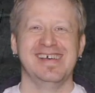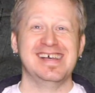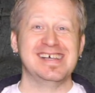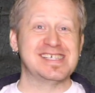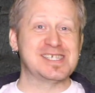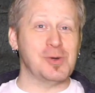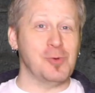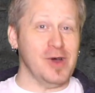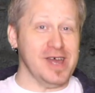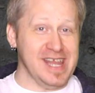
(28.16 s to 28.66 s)

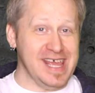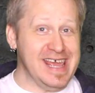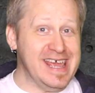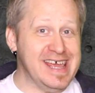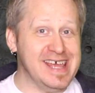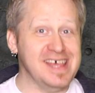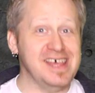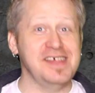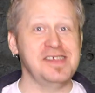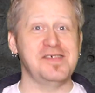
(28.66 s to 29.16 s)
So what
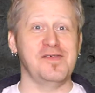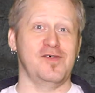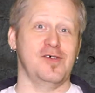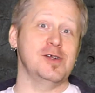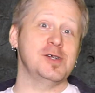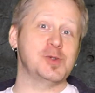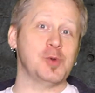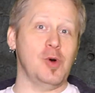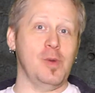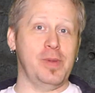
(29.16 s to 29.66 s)
is
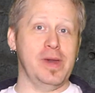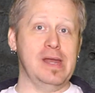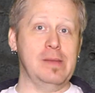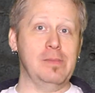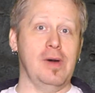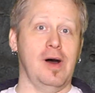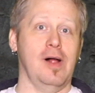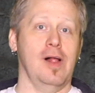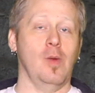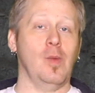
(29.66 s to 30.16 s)
virtual
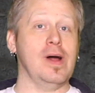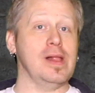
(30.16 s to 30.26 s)
pinball?